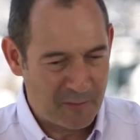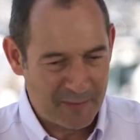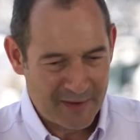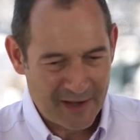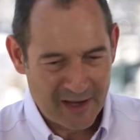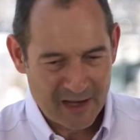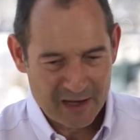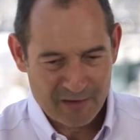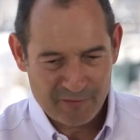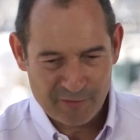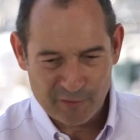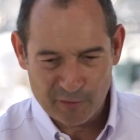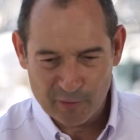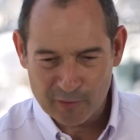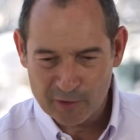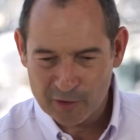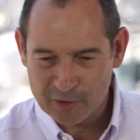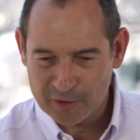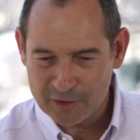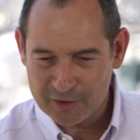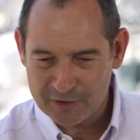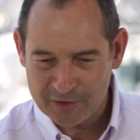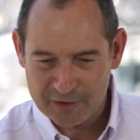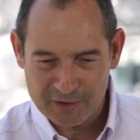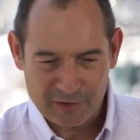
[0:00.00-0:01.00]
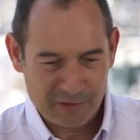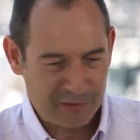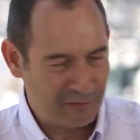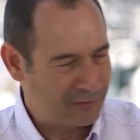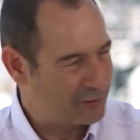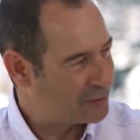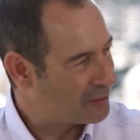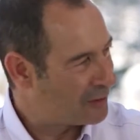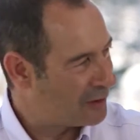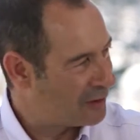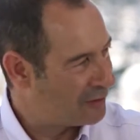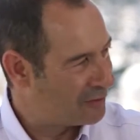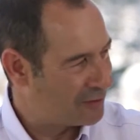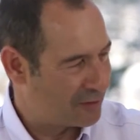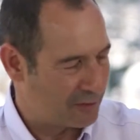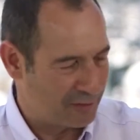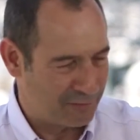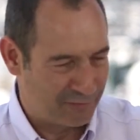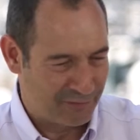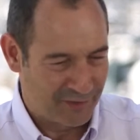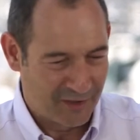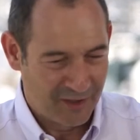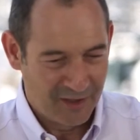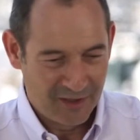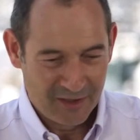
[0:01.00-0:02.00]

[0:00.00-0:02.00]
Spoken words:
behavior and look at the user growth of